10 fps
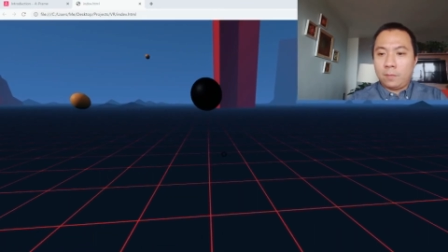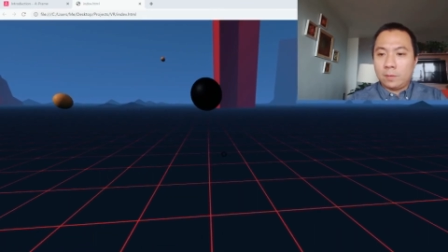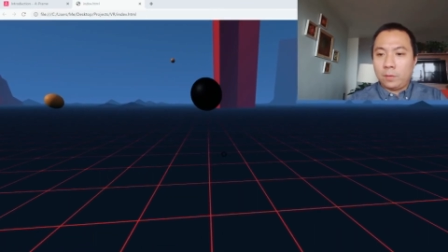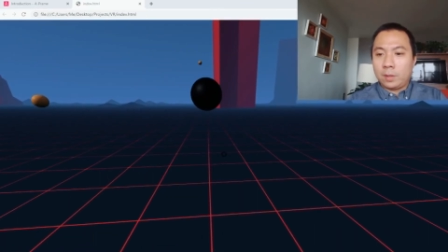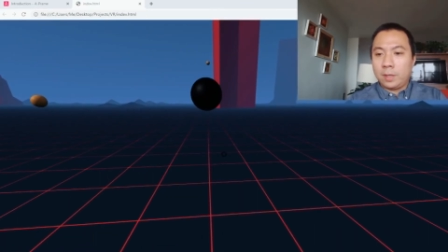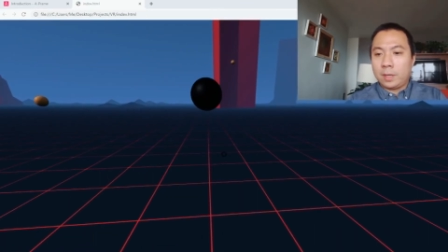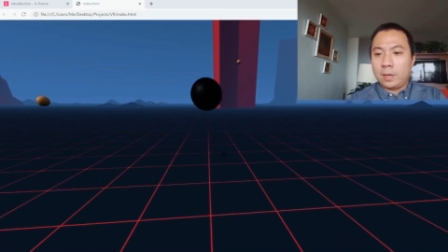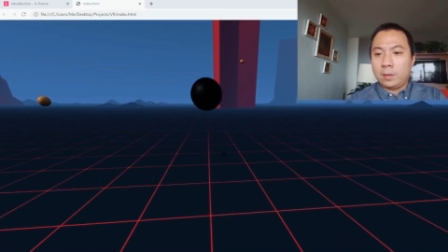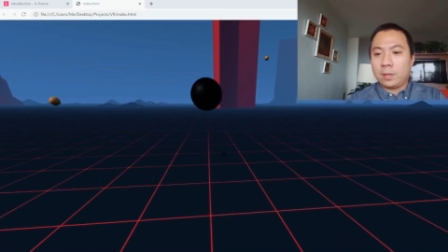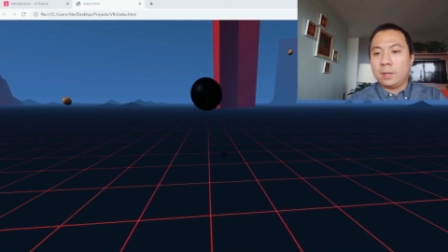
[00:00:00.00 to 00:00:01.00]
If you click here,
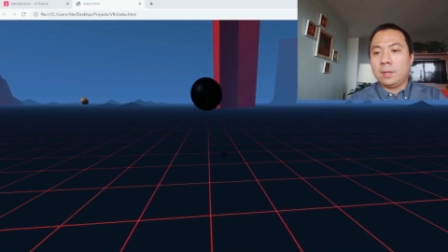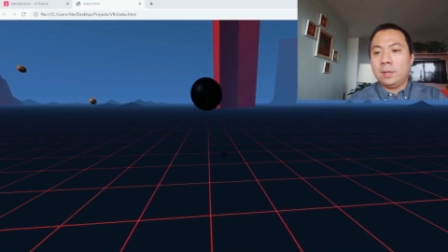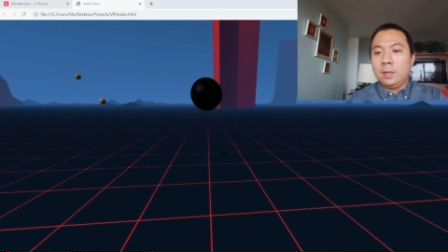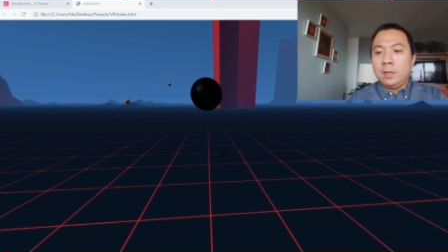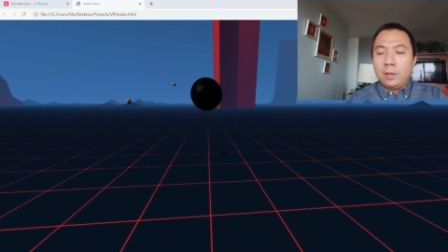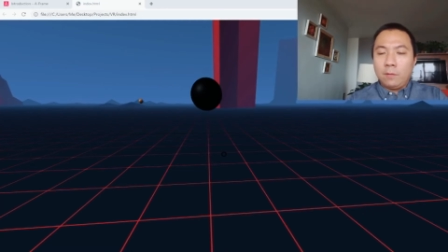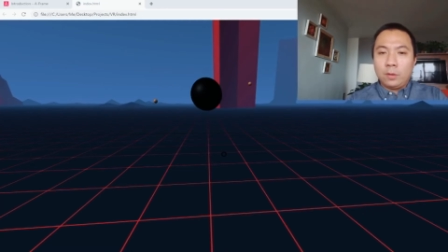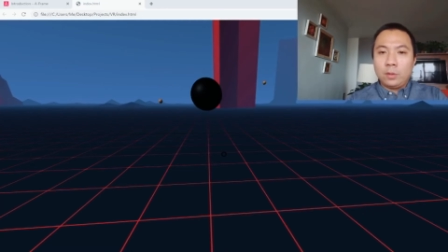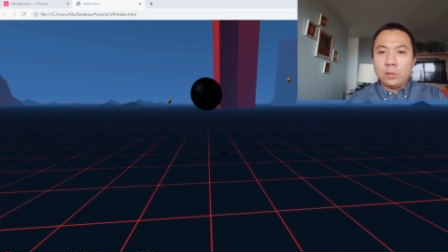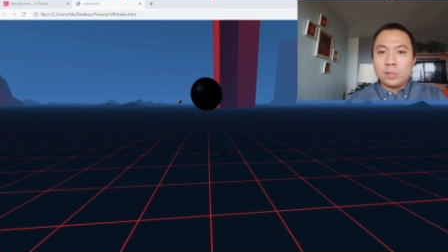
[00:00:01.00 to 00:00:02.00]
you can, if
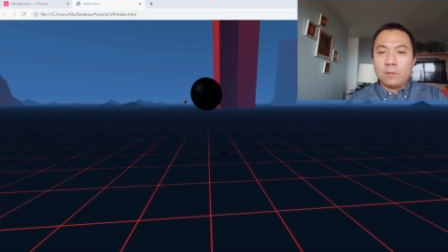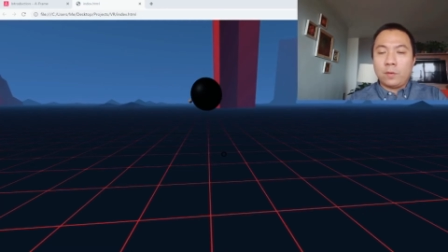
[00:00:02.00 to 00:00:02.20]
you're using,